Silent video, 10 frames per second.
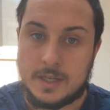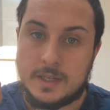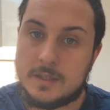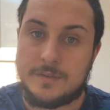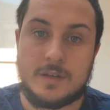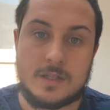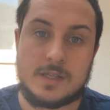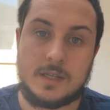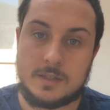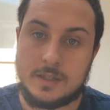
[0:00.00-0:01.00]
in the first
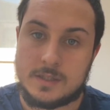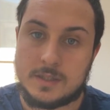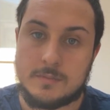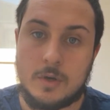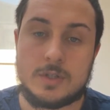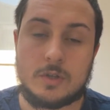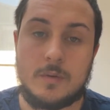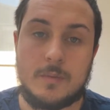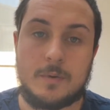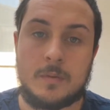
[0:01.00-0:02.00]
sentence, the most
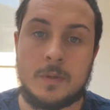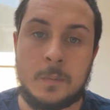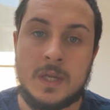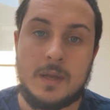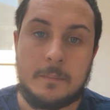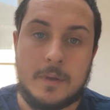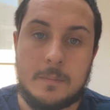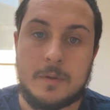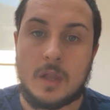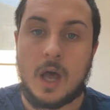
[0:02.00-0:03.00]
common problem
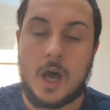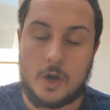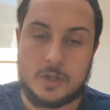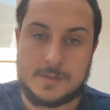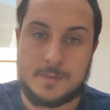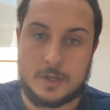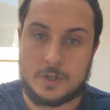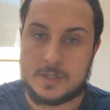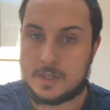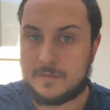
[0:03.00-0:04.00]
people are
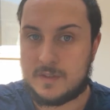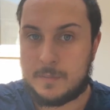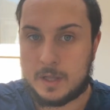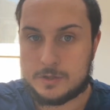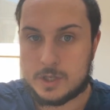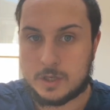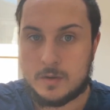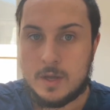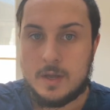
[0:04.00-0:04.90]
experiencing with MailChimp.